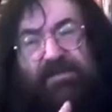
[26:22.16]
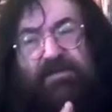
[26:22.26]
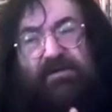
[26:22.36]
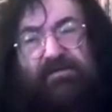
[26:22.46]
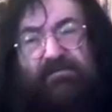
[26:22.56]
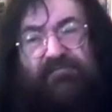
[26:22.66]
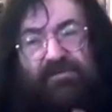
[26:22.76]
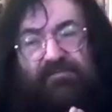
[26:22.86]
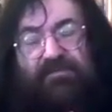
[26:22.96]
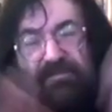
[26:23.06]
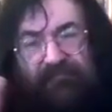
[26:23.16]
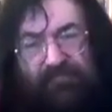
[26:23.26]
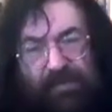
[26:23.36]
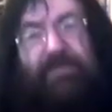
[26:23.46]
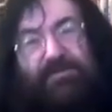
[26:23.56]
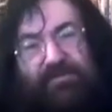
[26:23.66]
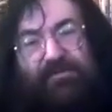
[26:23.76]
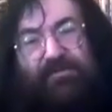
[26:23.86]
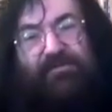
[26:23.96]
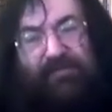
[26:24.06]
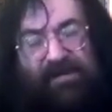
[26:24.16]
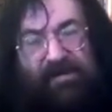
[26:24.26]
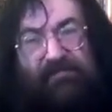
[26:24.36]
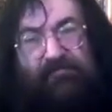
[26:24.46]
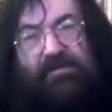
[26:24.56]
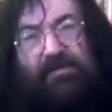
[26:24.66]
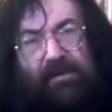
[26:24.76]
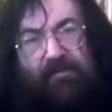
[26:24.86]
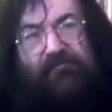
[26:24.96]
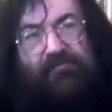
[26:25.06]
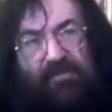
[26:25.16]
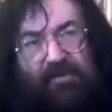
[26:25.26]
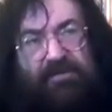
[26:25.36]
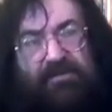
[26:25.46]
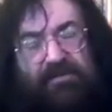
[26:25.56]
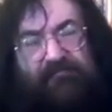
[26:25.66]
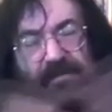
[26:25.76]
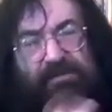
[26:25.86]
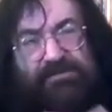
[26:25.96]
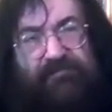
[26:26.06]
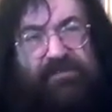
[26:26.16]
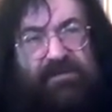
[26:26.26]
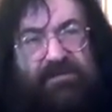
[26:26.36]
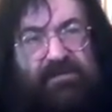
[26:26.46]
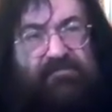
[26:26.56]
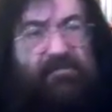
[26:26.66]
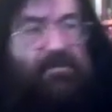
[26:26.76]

these are the views of Western Ukraine, but now, of course, of much of the central